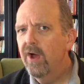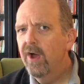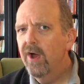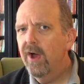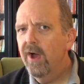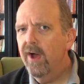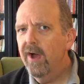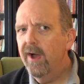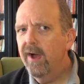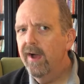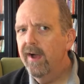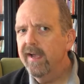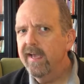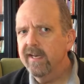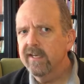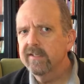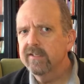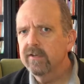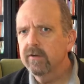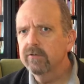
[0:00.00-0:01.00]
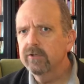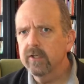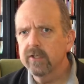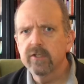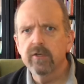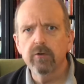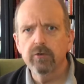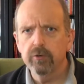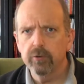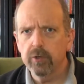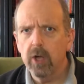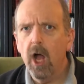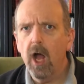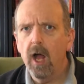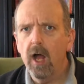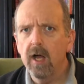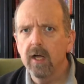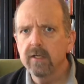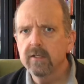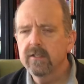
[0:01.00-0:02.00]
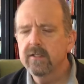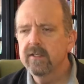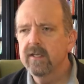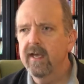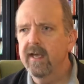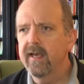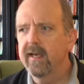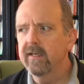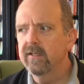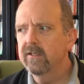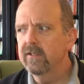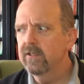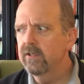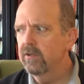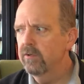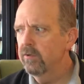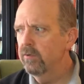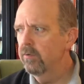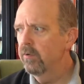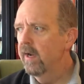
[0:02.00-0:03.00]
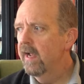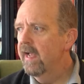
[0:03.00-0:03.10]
He had a social cause, and to